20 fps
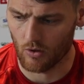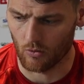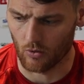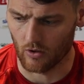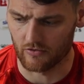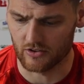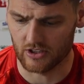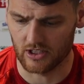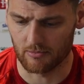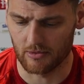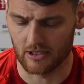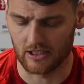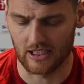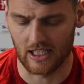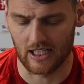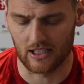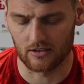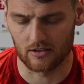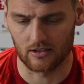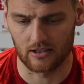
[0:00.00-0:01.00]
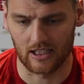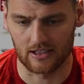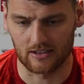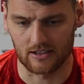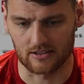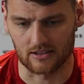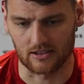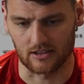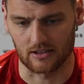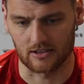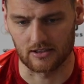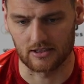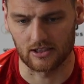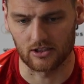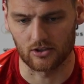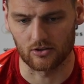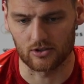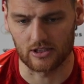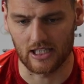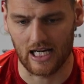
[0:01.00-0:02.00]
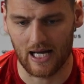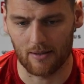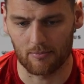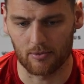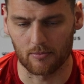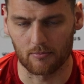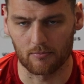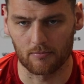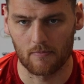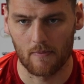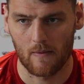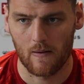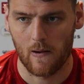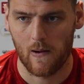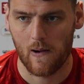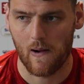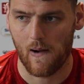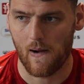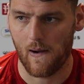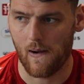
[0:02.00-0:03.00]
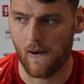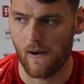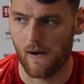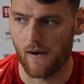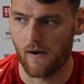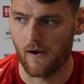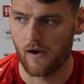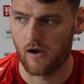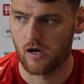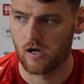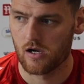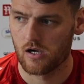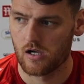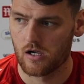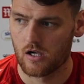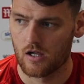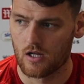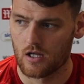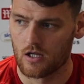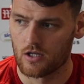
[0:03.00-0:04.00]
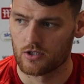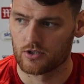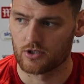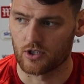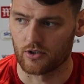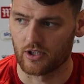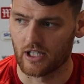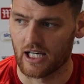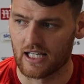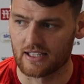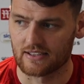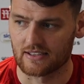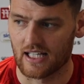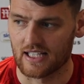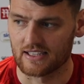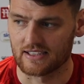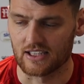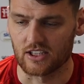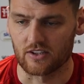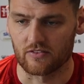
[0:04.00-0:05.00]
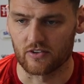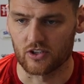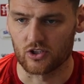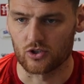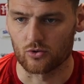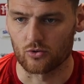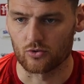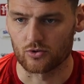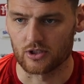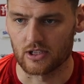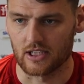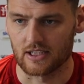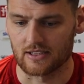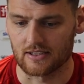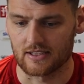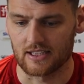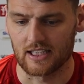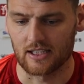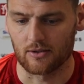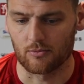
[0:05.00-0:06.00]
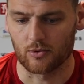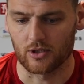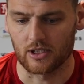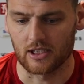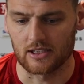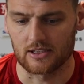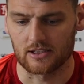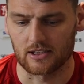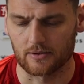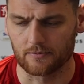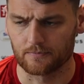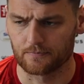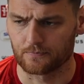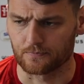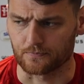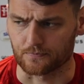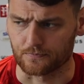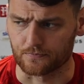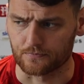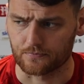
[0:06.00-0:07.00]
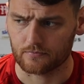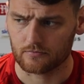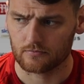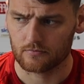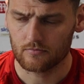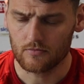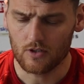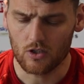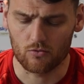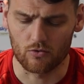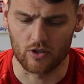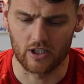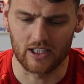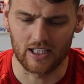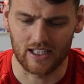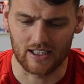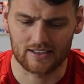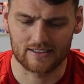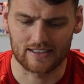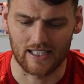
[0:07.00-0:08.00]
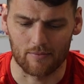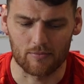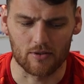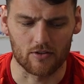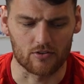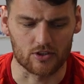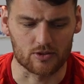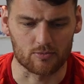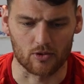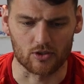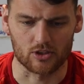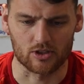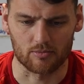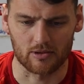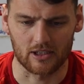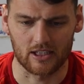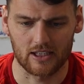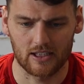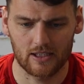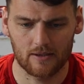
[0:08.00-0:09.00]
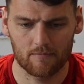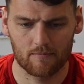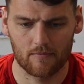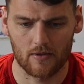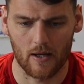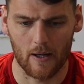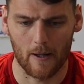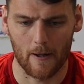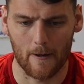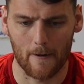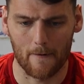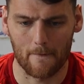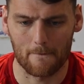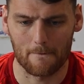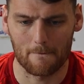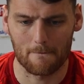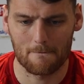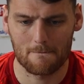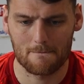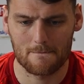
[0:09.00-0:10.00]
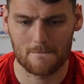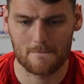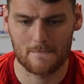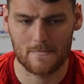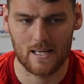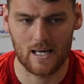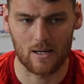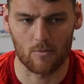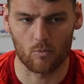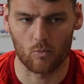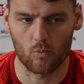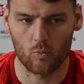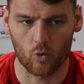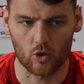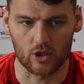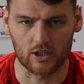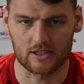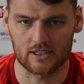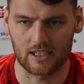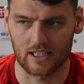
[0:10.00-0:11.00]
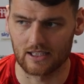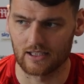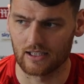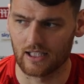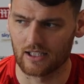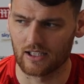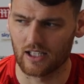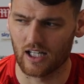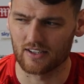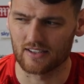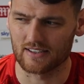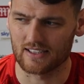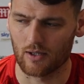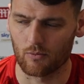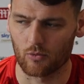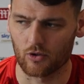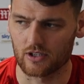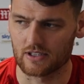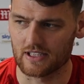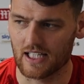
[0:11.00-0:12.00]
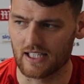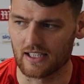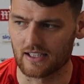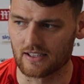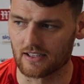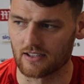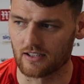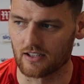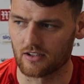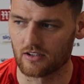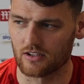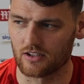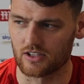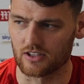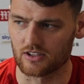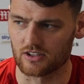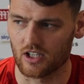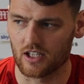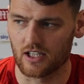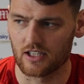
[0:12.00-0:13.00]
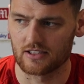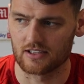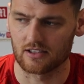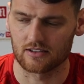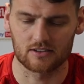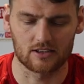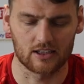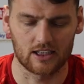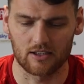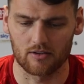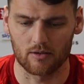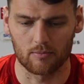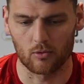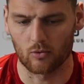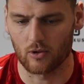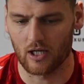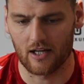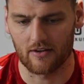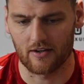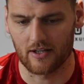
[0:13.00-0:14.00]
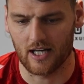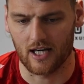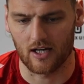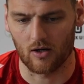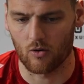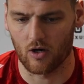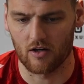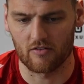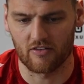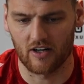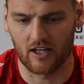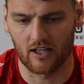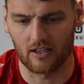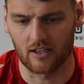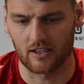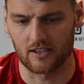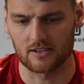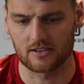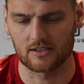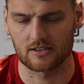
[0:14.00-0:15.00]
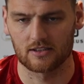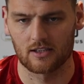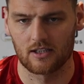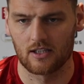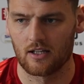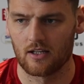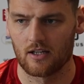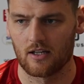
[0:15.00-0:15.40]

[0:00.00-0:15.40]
will obviously mean that that doesn't continue to happen. Uh, so yeah, as, as individuals and as a team, we need to really accept the responsibility um, and what it and, and understand what it takes and the, the desire to, to keep the ball out of the net quite frankly it's